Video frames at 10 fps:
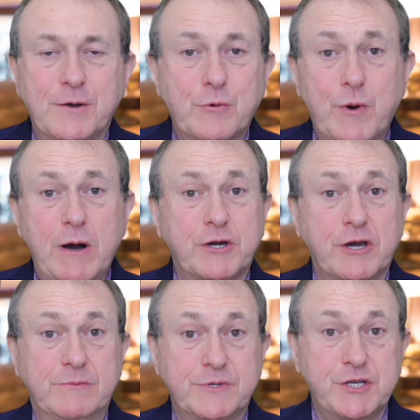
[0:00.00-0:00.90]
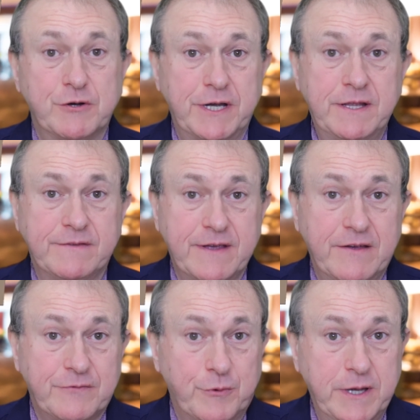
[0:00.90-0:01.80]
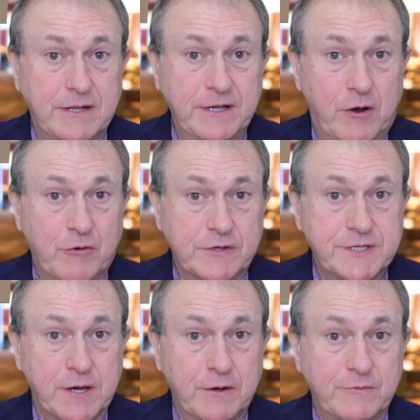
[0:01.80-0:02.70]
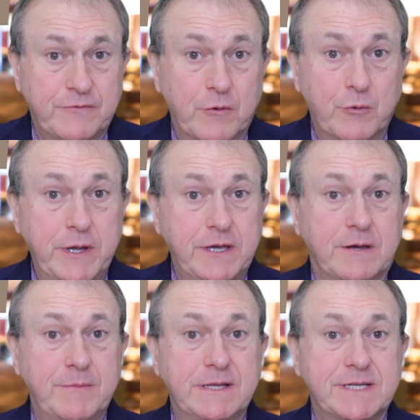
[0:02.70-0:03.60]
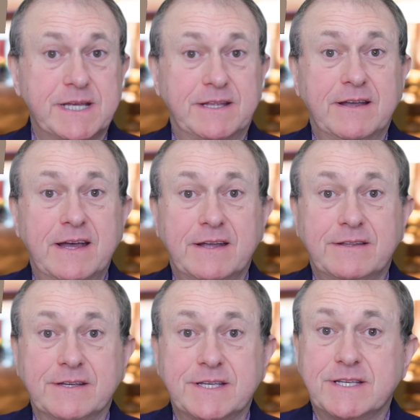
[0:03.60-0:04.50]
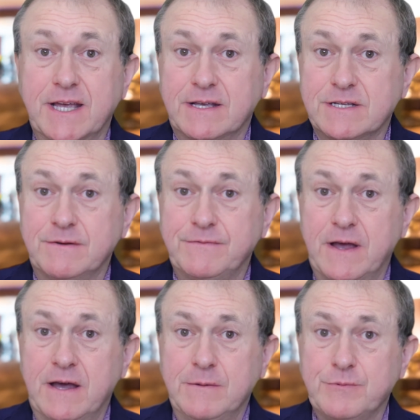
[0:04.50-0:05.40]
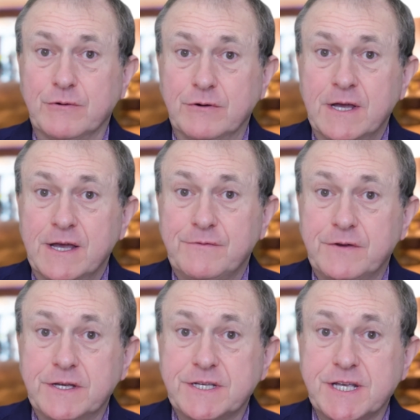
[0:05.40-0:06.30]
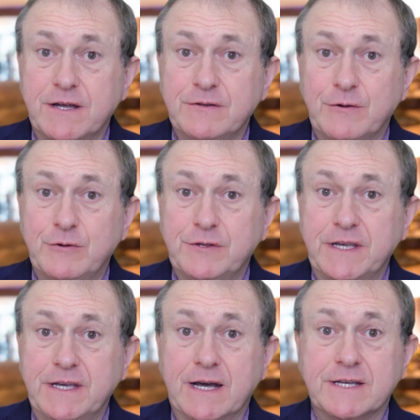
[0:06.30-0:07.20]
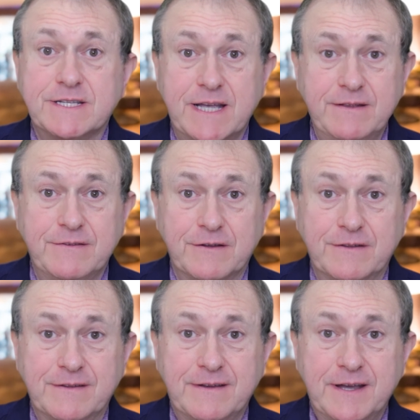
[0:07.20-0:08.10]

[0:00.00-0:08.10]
Welcome to your in-depth weekly horoscope for week commencing the 6th of April for the Sun or the Ascendant.